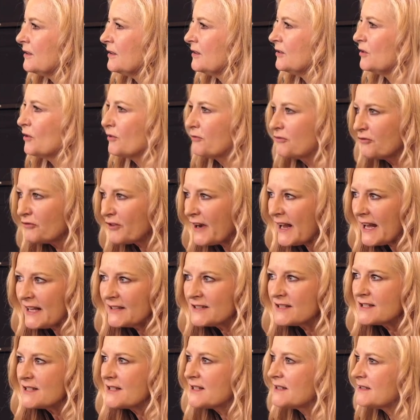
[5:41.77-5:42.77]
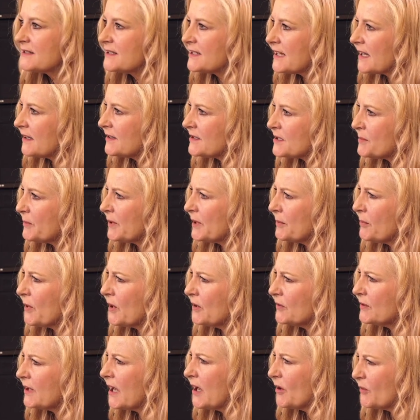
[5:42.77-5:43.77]
your friends. Tell us a bit
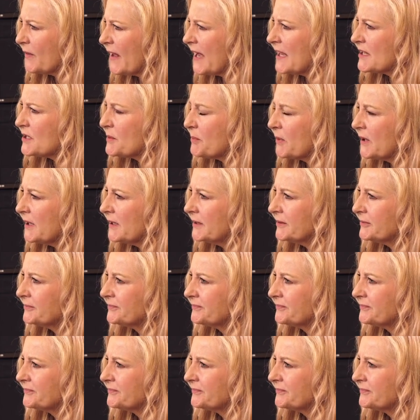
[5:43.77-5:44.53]
about how that's been.